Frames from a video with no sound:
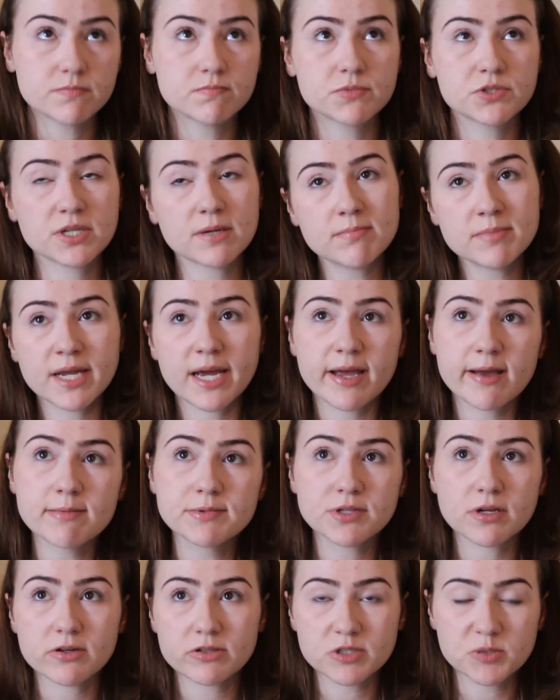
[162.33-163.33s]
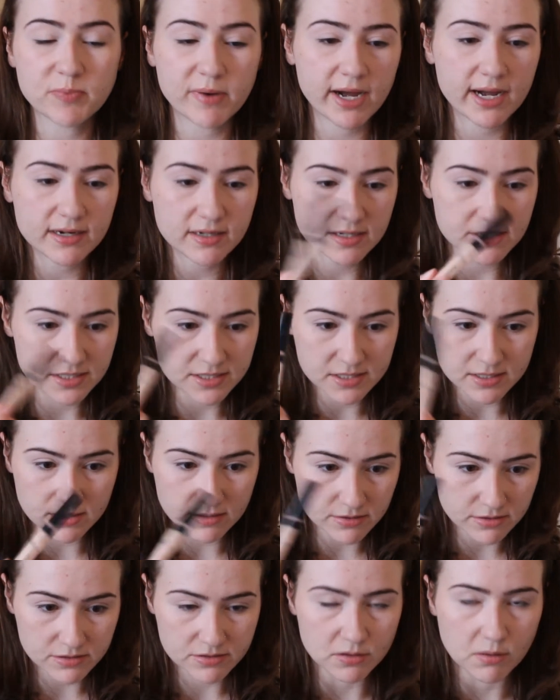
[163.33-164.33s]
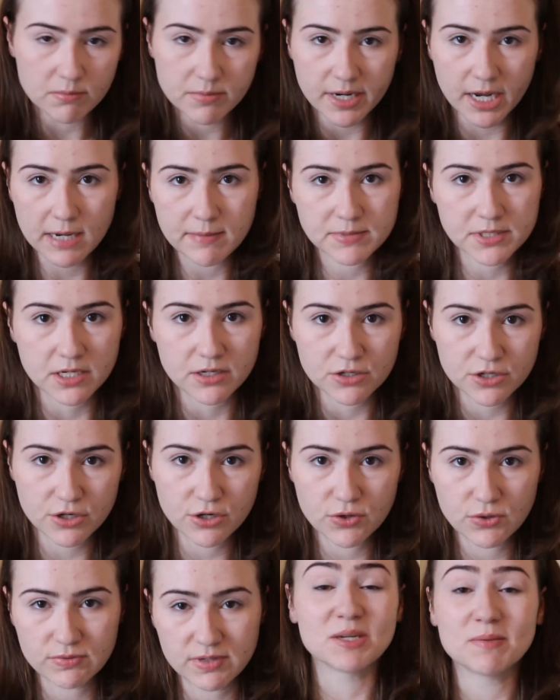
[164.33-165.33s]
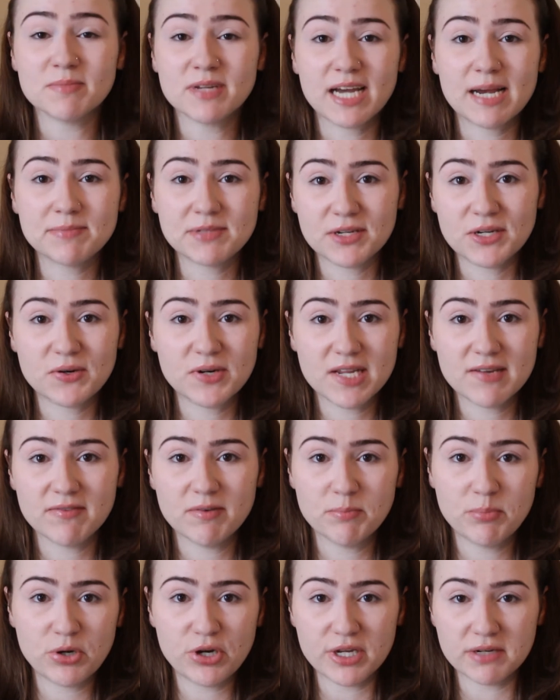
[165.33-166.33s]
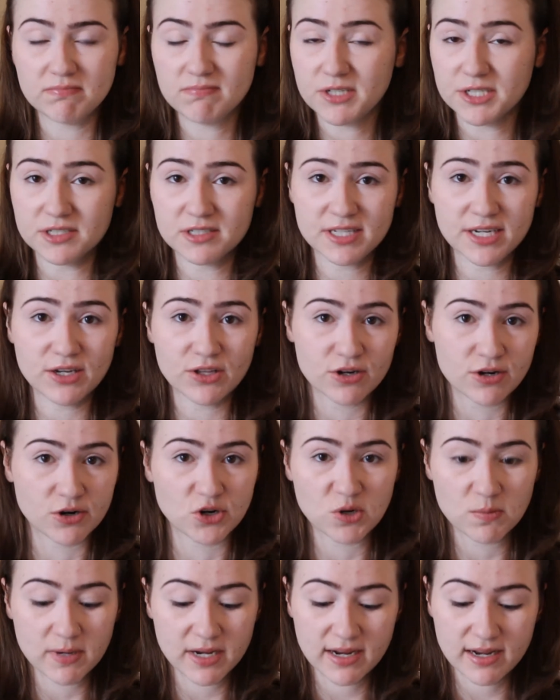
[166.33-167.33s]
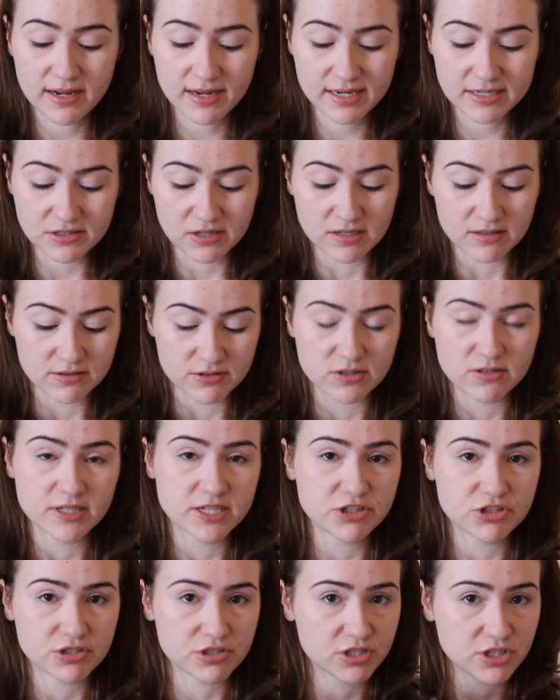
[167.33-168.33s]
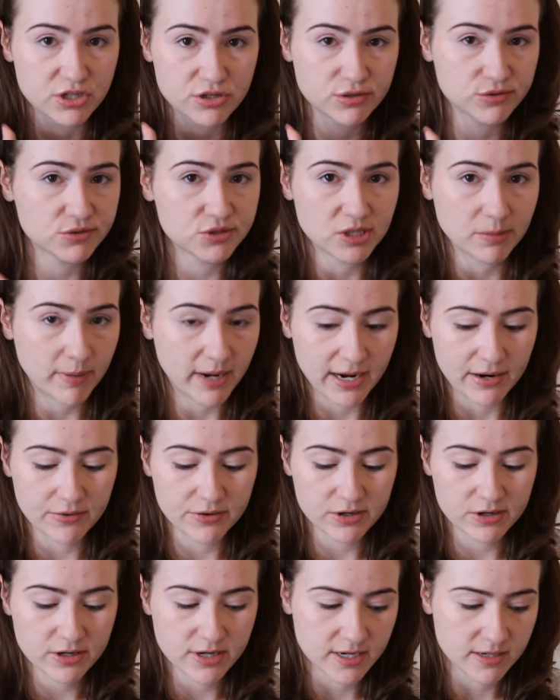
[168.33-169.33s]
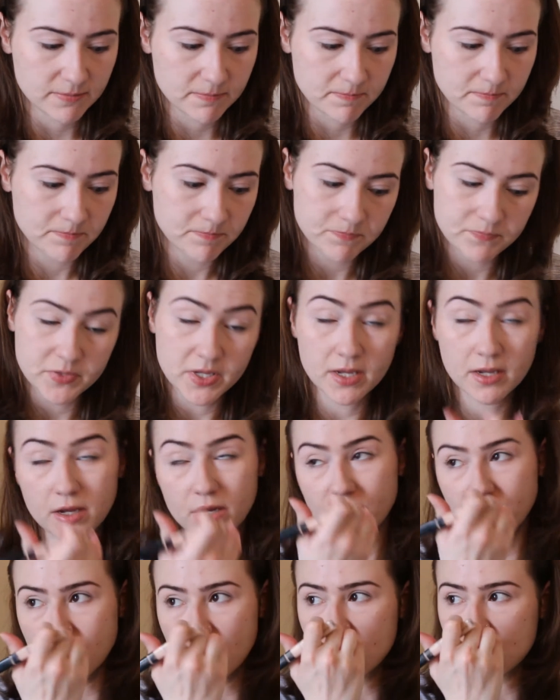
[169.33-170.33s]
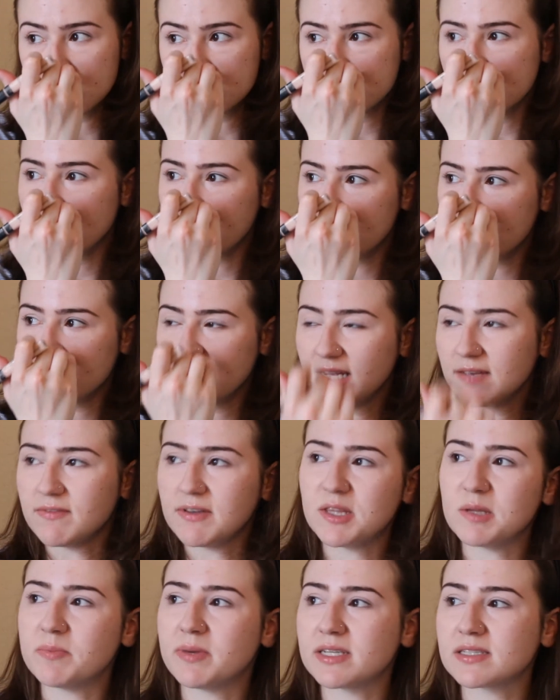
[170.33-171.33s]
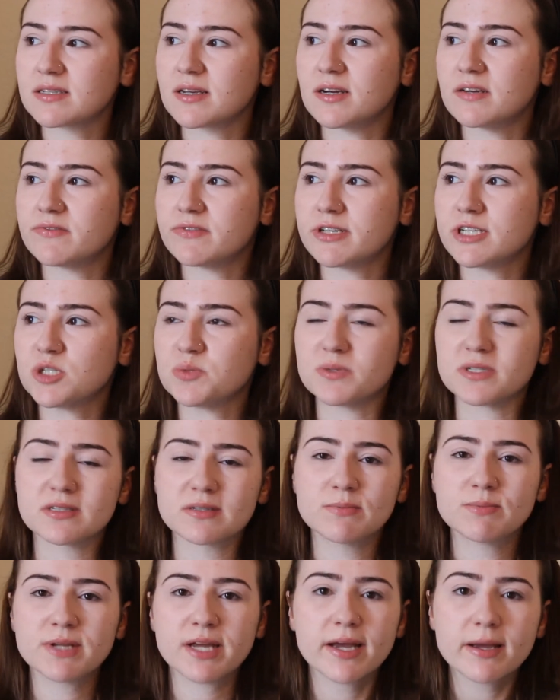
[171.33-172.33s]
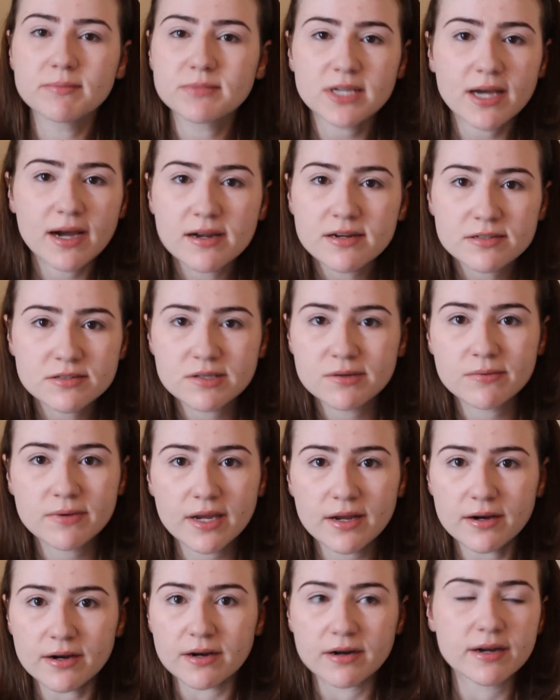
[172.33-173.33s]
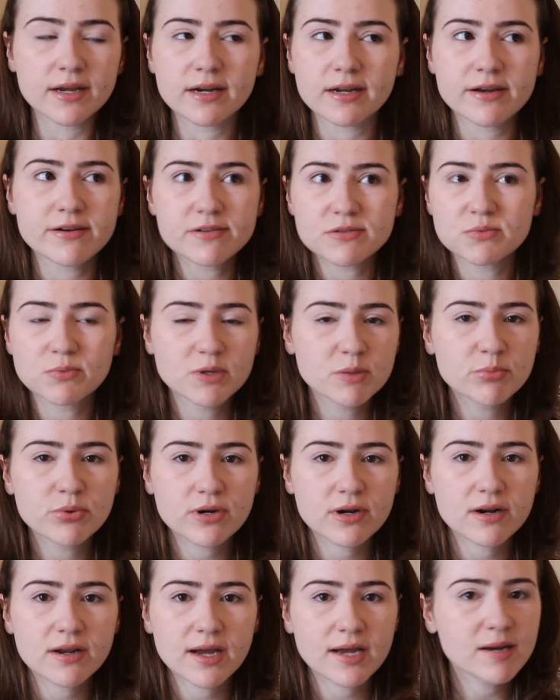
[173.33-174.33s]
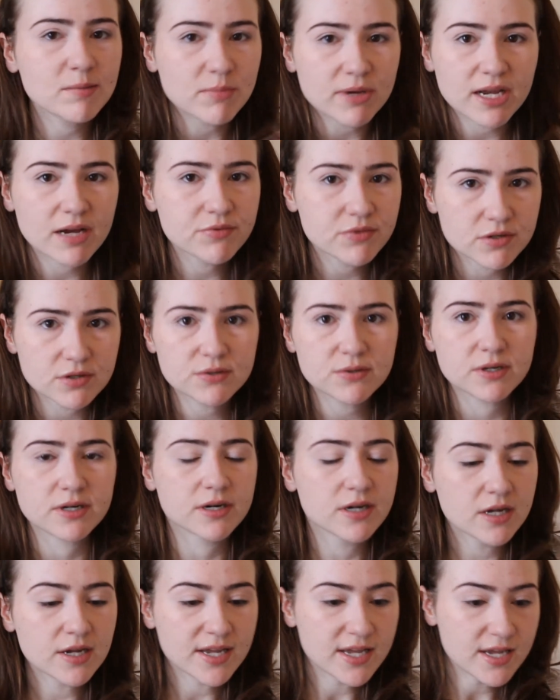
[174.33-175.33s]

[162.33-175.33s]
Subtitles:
sometimes I'll spot conceal, sometimes I don't. Sometimes I don't even put concealer under my eyes. I'll literally just use the powder, and no, it's not gonna give you the best coverage, but sometimes I just don't care, and I just wanna put it on and be at the door.